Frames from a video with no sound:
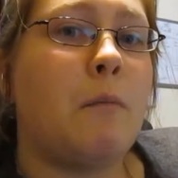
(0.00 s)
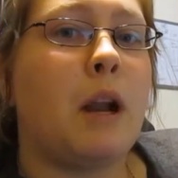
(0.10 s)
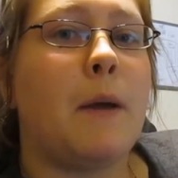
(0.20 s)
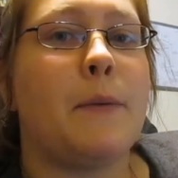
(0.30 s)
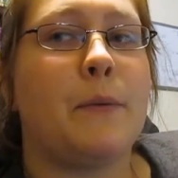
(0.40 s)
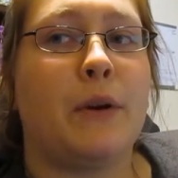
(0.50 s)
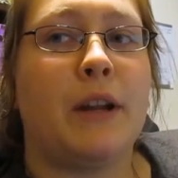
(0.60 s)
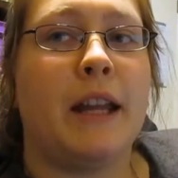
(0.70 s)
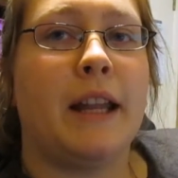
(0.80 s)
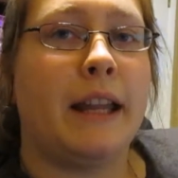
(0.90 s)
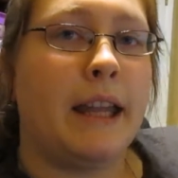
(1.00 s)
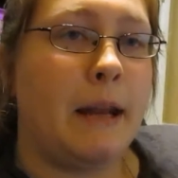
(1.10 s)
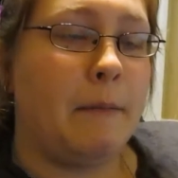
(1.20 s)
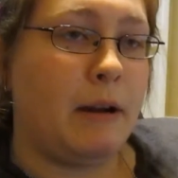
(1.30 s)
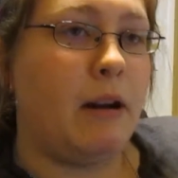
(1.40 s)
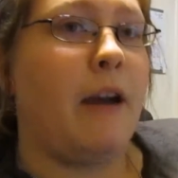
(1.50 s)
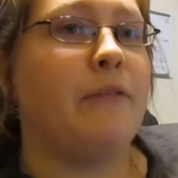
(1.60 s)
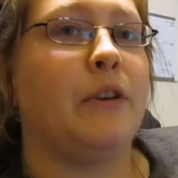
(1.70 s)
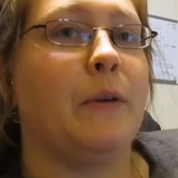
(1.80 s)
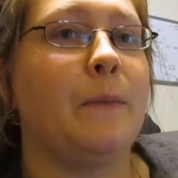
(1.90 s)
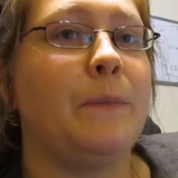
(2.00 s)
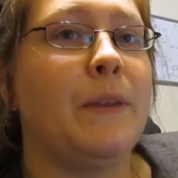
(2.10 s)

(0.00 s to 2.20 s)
but I've been working like in my craft room.